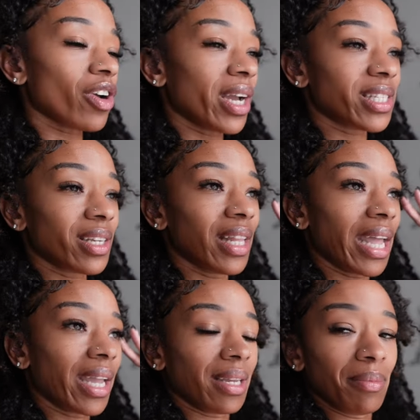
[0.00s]
trying to
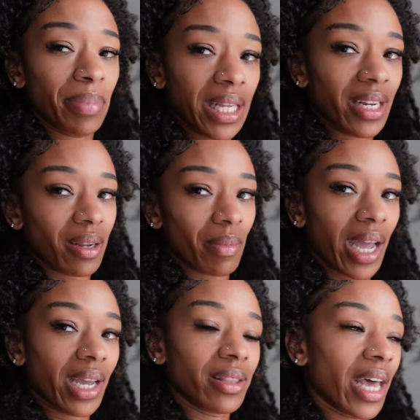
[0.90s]
like beat it in my
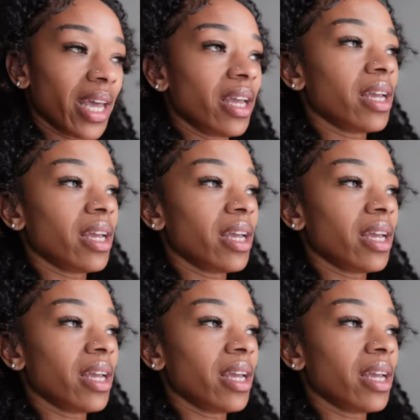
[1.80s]
head that